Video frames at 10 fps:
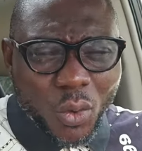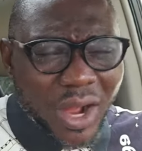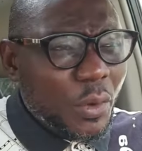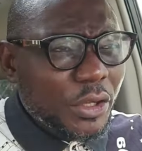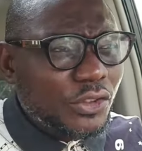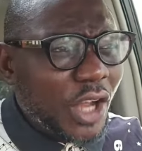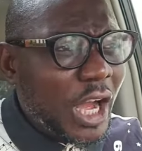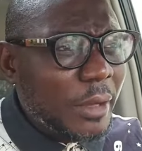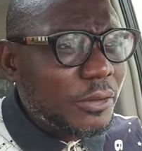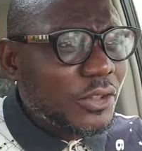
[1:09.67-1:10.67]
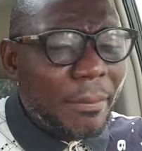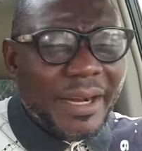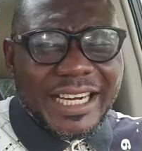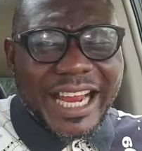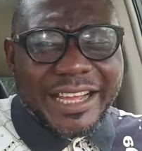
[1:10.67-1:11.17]
when we saw
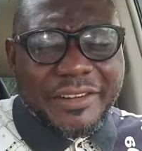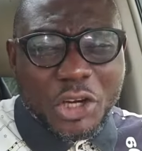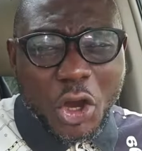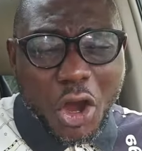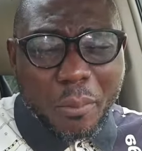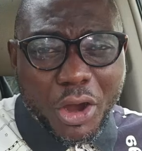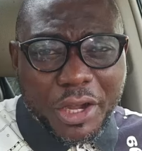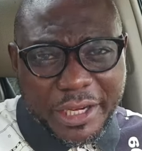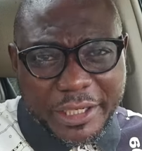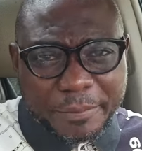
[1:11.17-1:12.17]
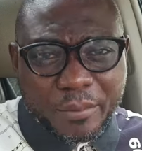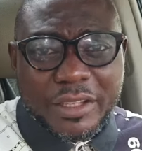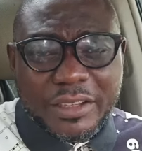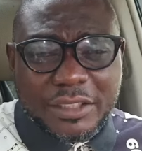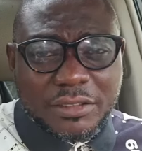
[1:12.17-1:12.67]
somebody like Rino Omokri
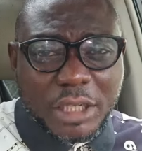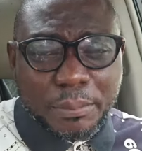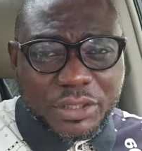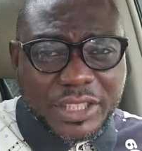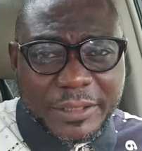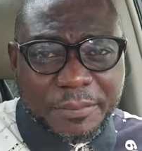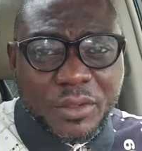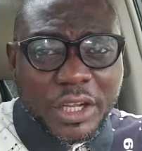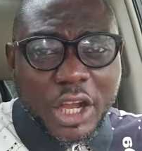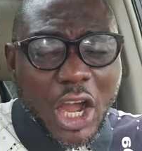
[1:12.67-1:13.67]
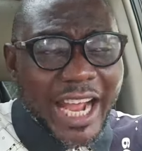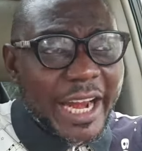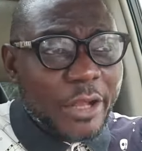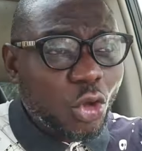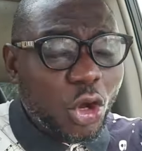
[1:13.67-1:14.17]
distributing
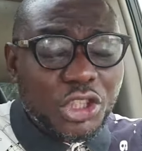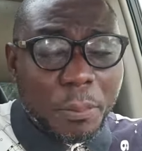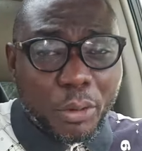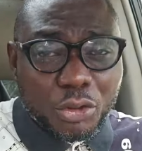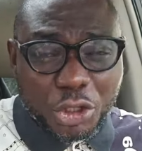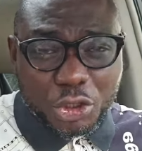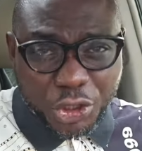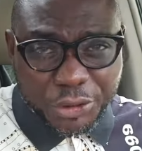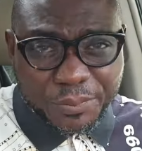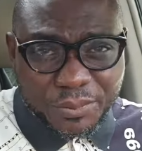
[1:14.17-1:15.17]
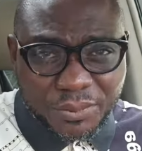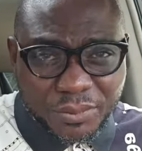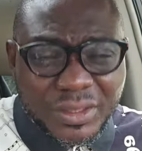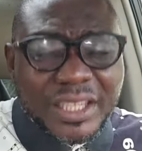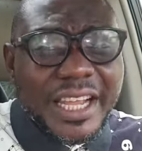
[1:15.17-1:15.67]
LSOT position,
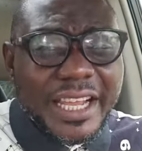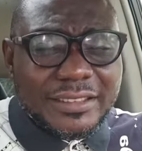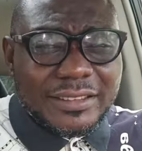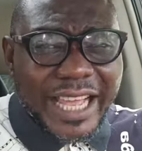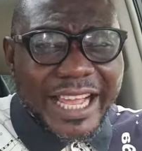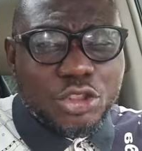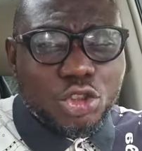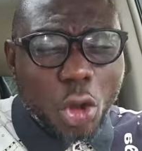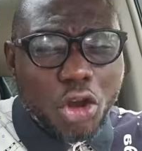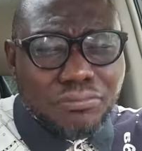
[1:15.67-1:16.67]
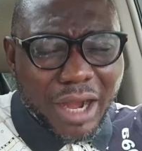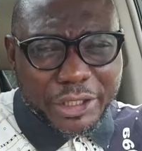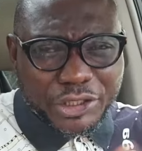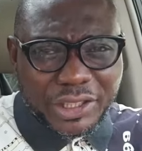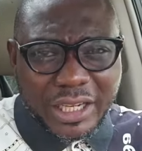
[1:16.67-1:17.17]
it says so
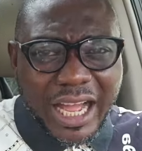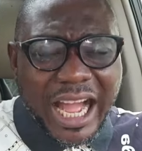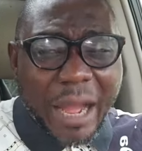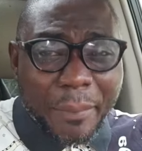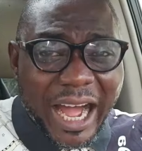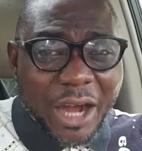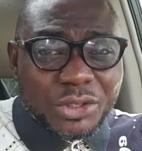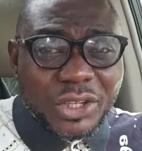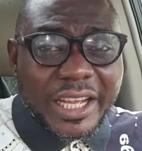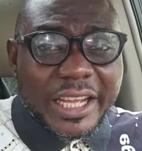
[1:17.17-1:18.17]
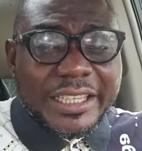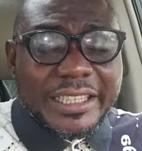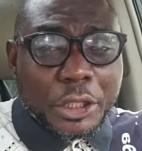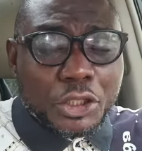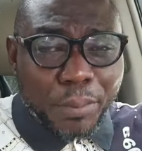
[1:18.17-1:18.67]
much about
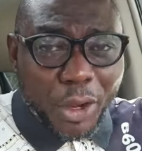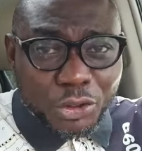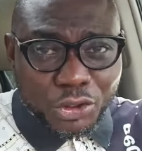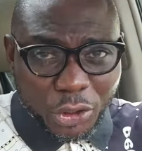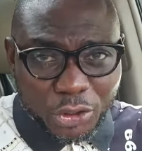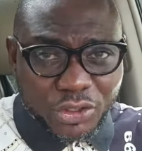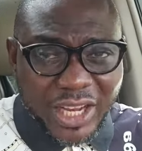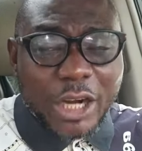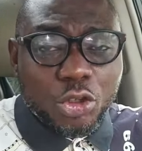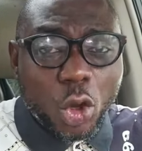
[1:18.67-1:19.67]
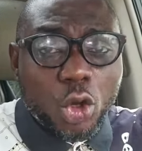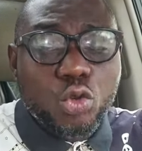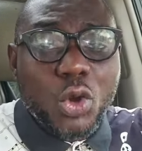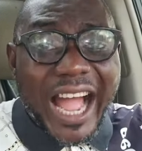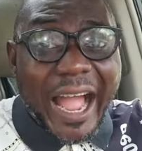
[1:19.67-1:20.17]
the sponsors and
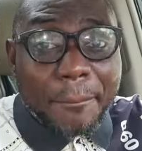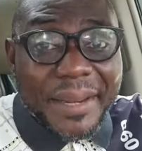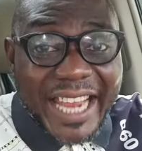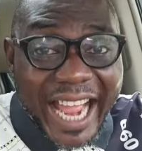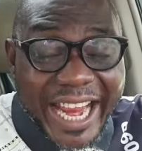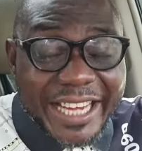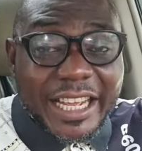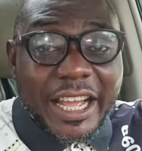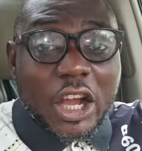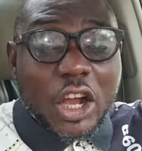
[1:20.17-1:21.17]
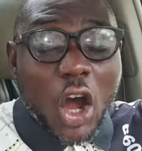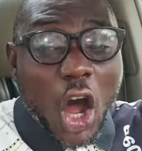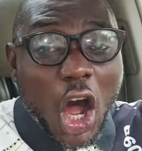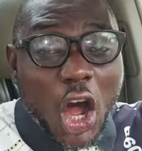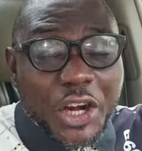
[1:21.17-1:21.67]
those who are behind
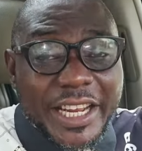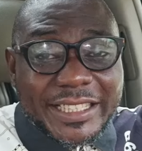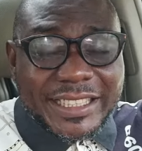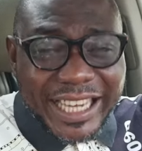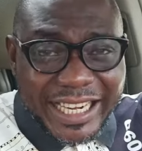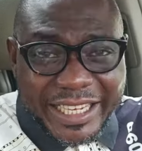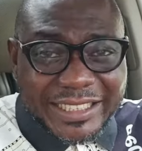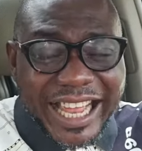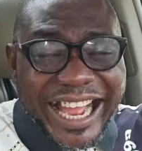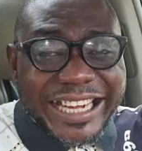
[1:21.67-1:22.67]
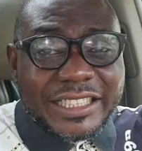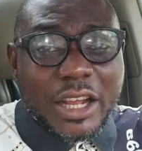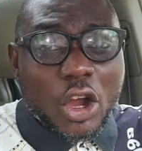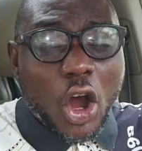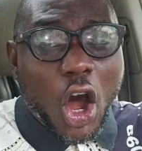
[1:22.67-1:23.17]
all these killings
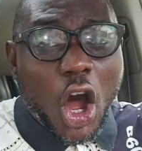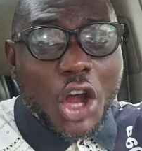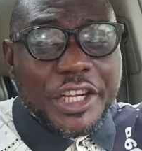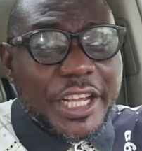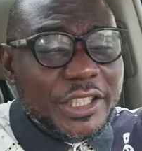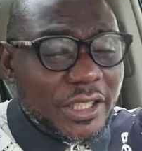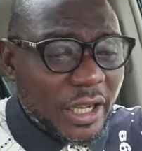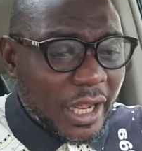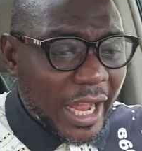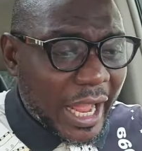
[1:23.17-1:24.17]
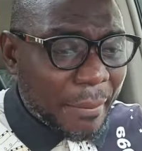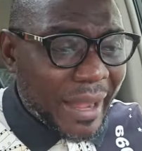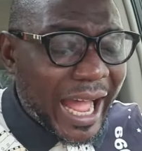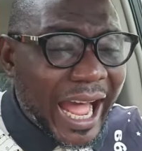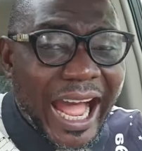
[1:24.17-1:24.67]
and all this
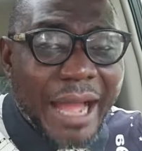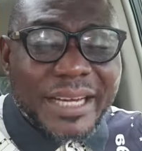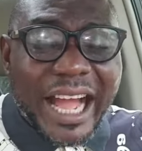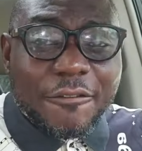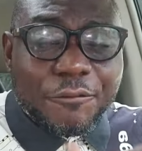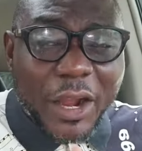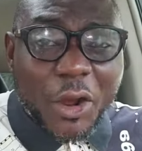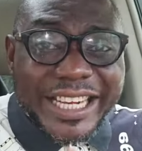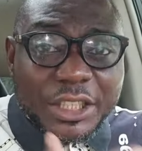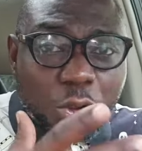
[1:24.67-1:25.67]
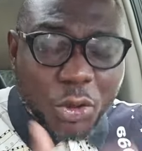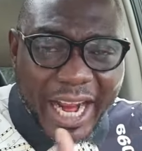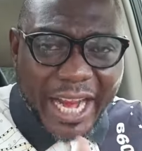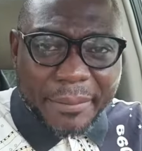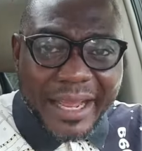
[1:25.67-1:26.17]
armed and violent
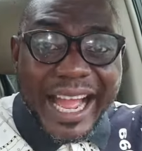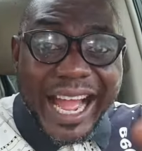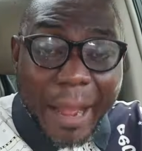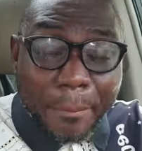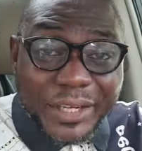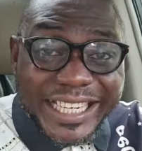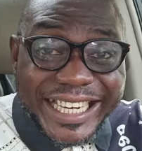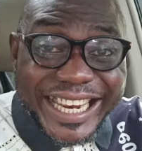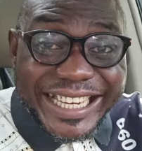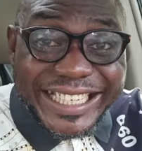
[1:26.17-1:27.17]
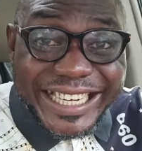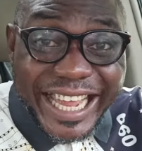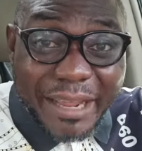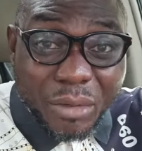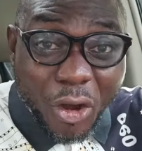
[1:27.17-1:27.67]
crime happening in the
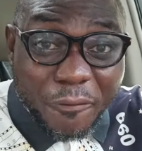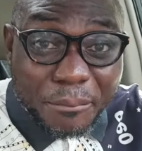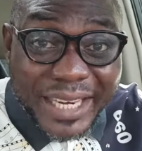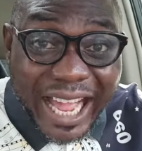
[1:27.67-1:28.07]
name of